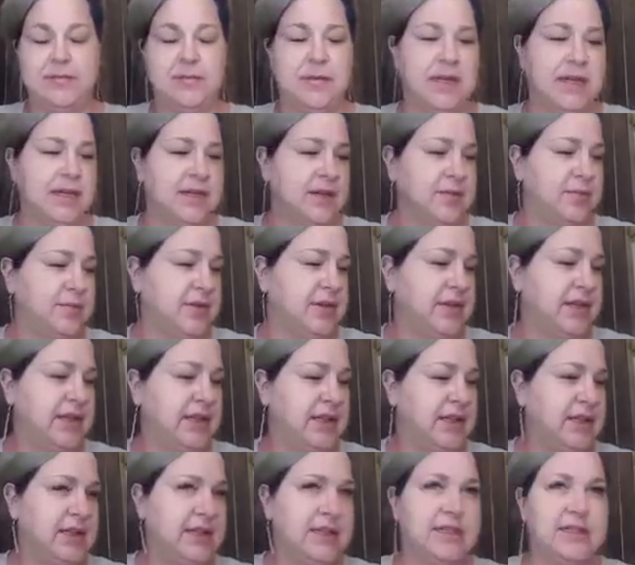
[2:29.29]
makeup or
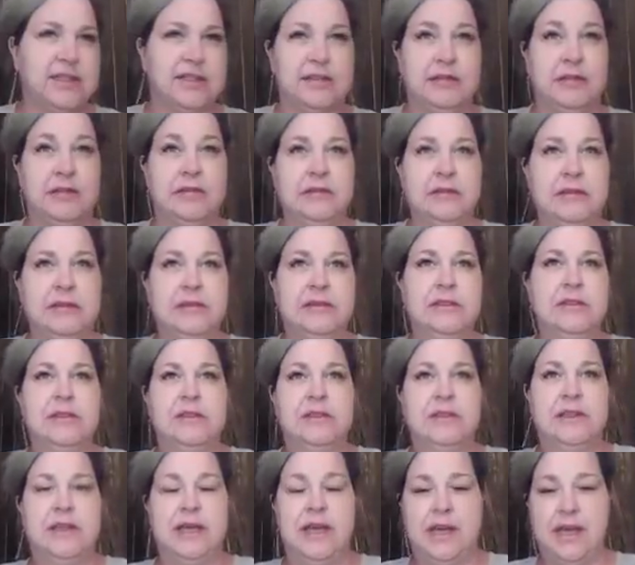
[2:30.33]
anything. And
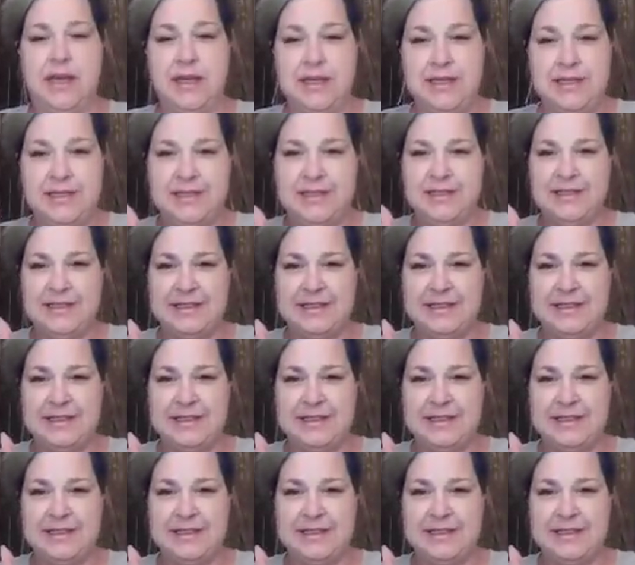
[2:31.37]
okay.